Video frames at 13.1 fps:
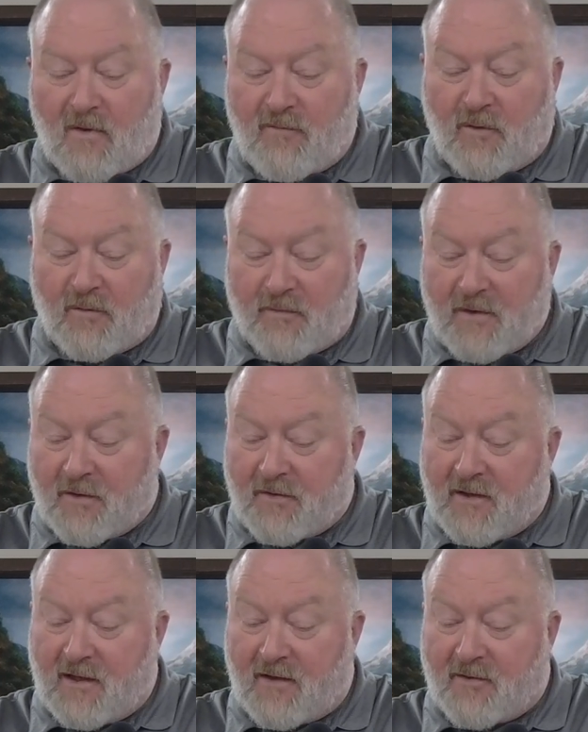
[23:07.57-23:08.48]
fulfill
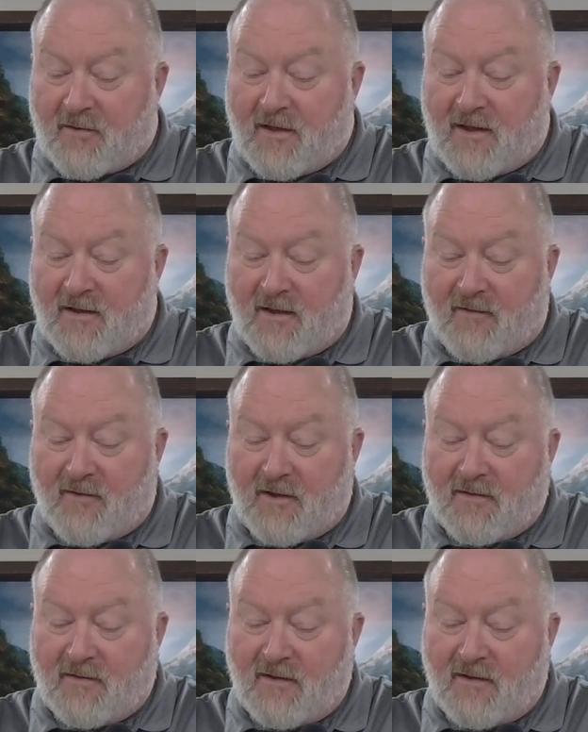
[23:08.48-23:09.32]
the other end of it